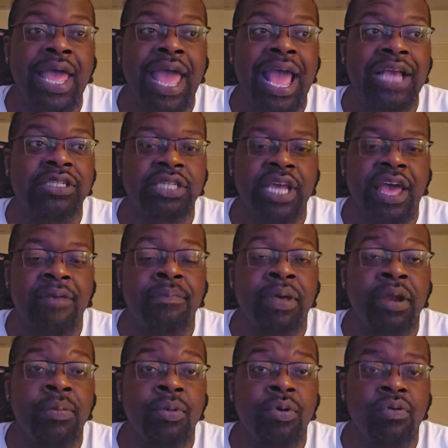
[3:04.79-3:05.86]
actually have
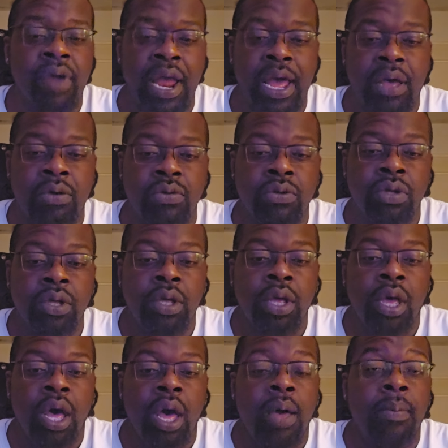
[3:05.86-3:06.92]
better morale,
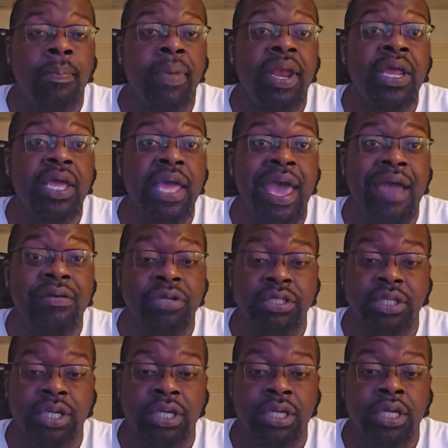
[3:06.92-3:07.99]
um, better
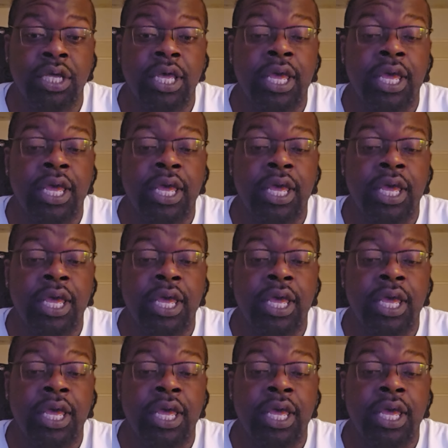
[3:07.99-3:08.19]
character,